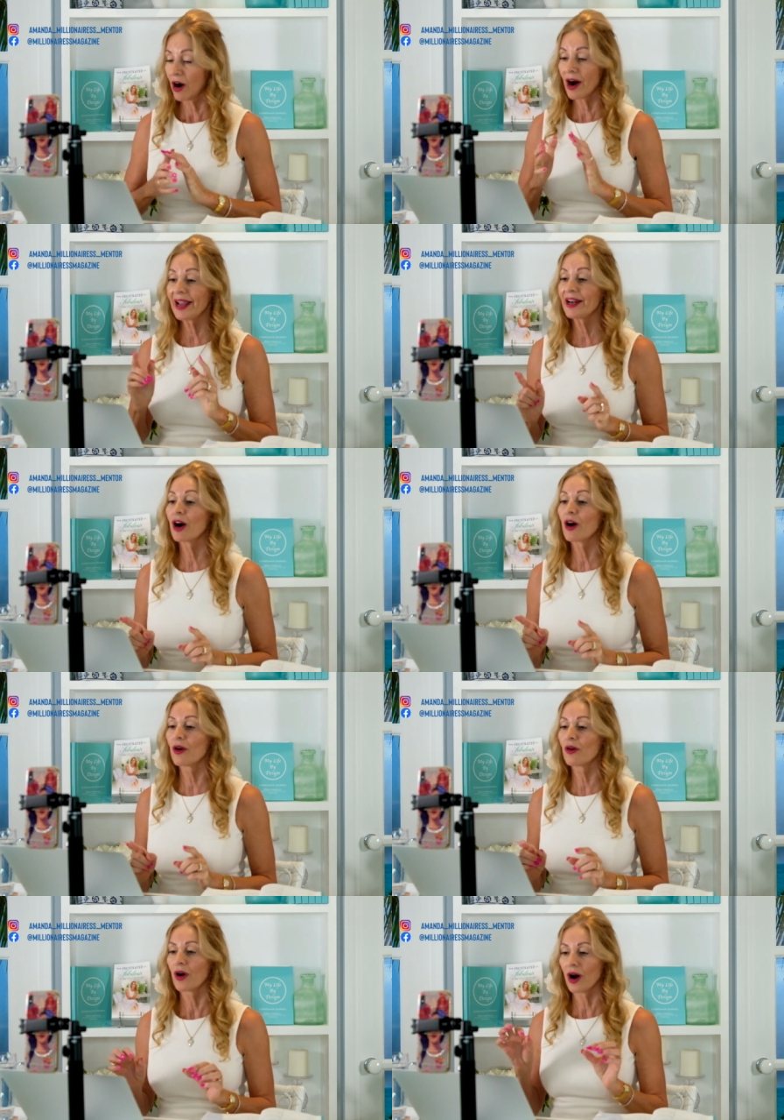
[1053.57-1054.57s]
I
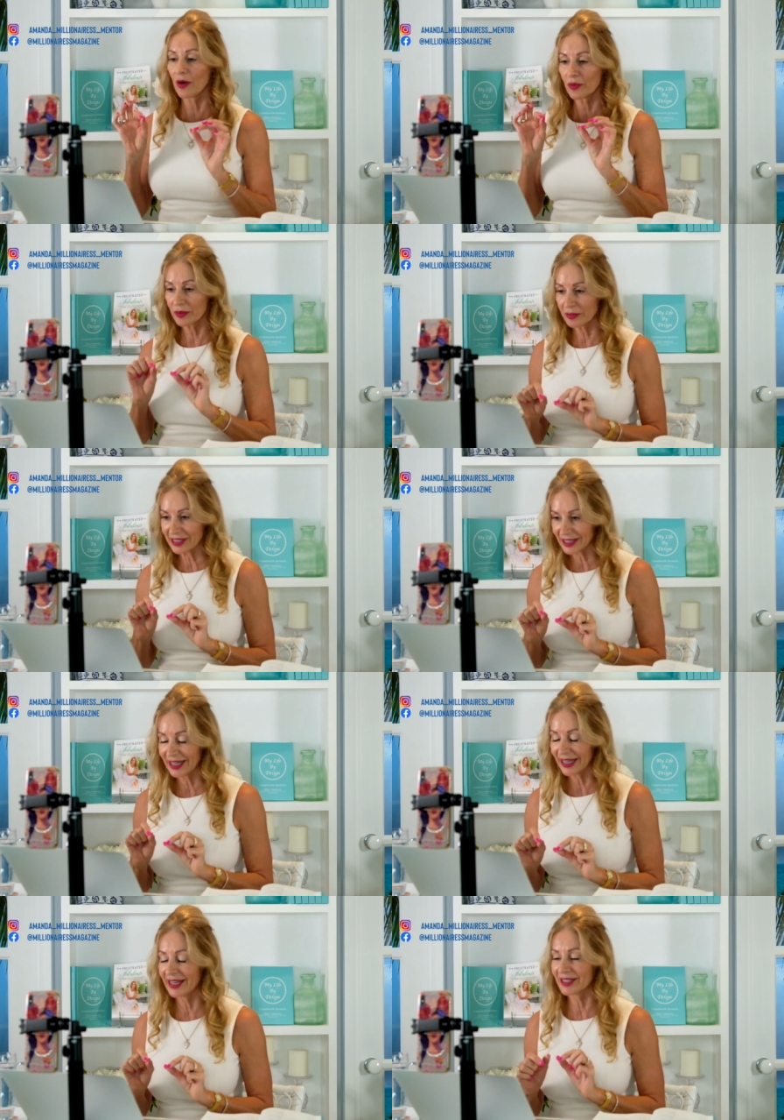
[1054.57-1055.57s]
know I wouldn't be
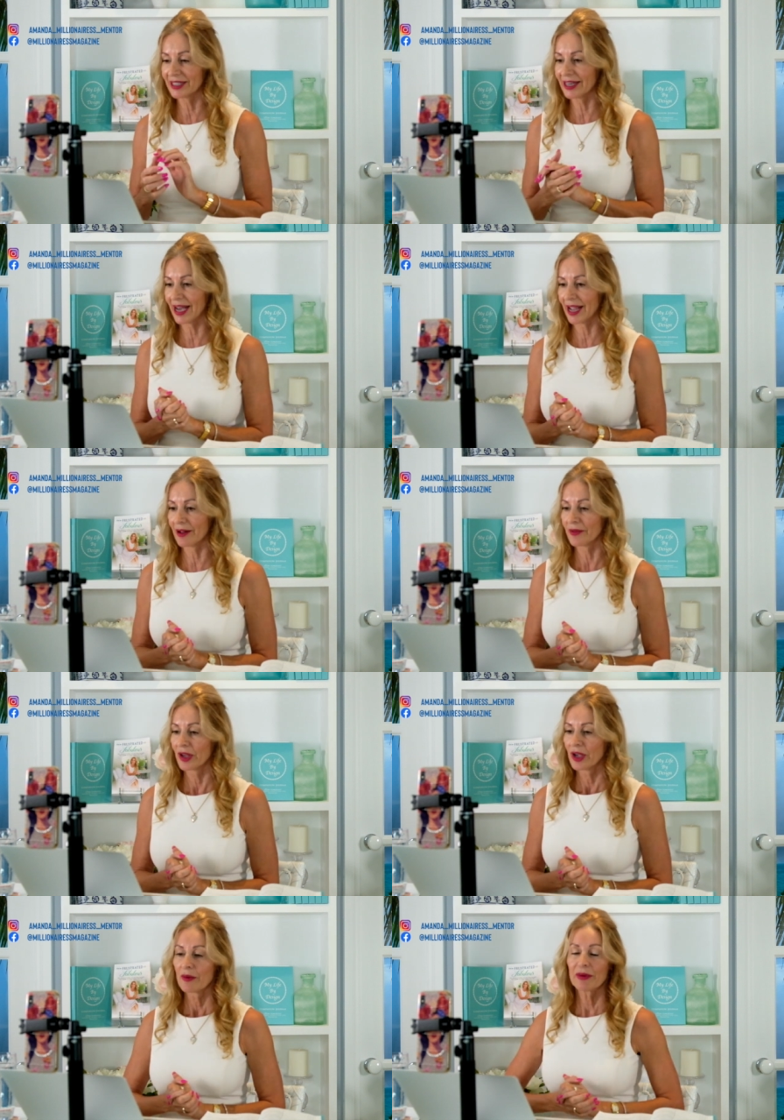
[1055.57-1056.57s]
sitting here today
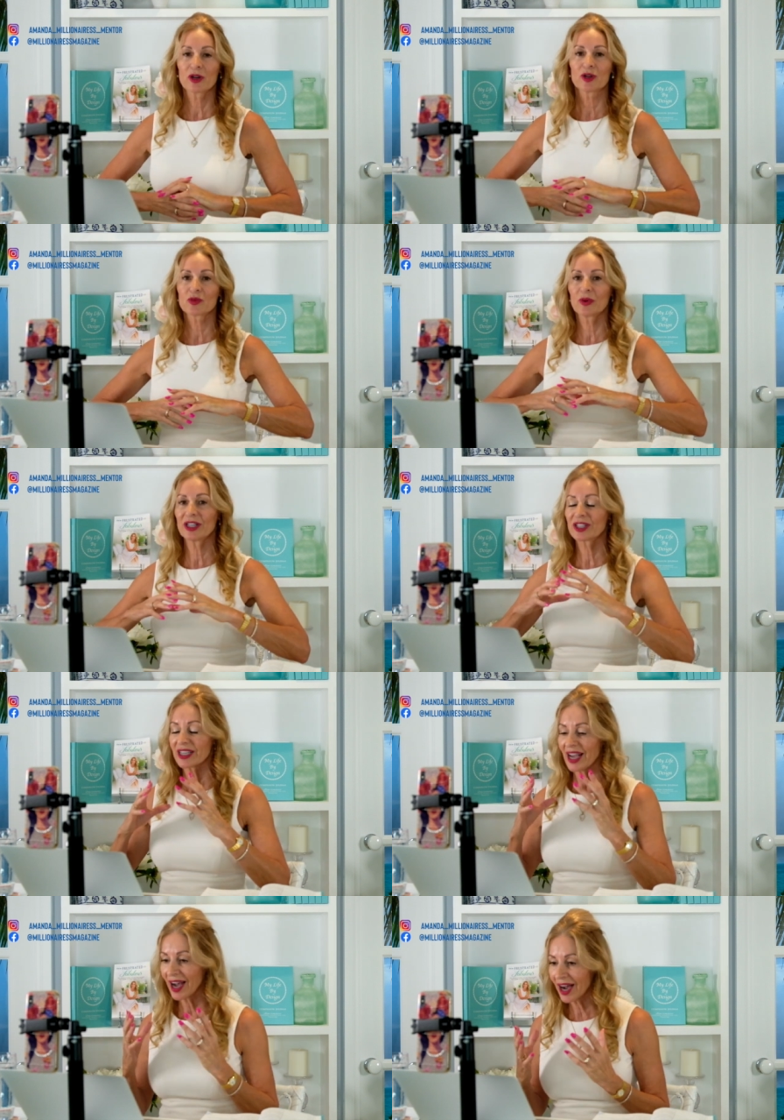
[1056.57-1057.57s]
because we
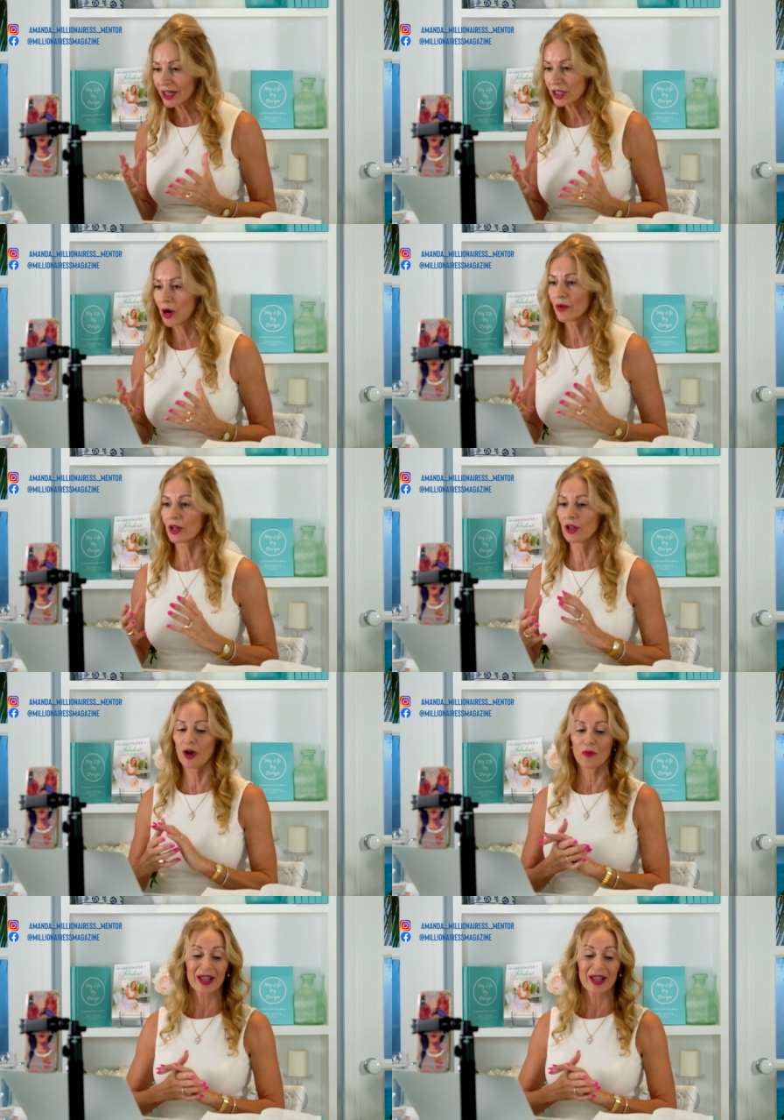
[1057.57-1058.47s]
can't go it alone.